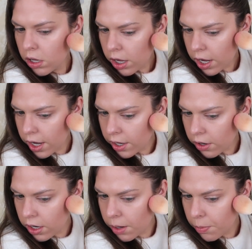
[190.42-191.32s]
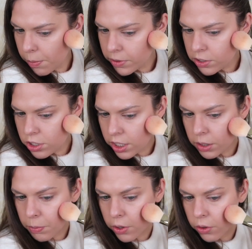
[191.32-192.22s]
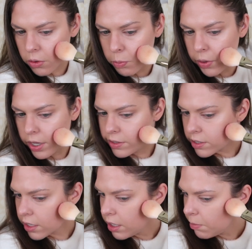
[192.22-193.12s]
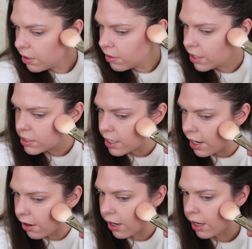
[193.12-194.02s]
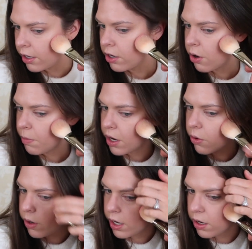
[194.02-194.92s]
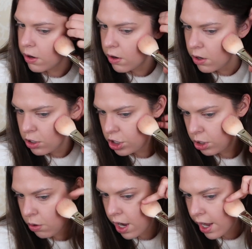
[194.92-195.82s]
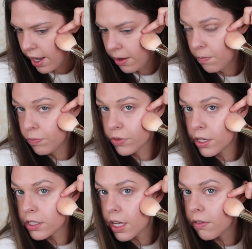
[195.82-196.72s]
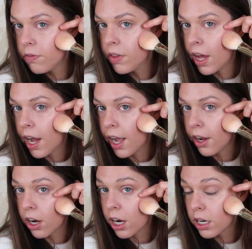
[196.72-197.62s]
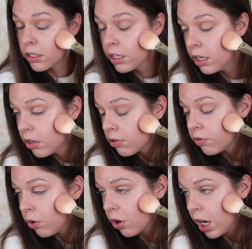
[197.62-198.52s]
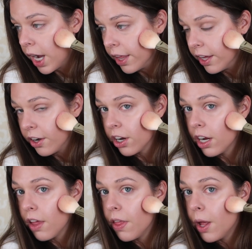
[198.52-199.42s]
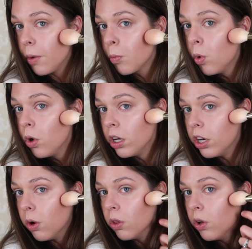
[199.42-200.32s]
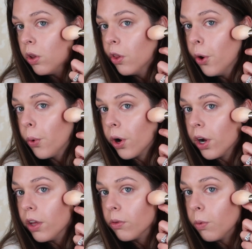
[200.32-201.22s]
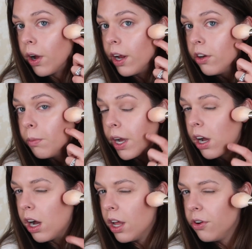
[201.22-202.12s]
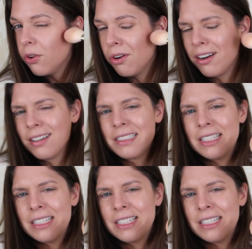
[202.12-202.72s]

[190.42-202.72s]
higher up on my cheekbone, but it's going to be this area. You know, I'm not going too high. I save the higher for highlighter, and then, you know, a little lower is where I do my contour.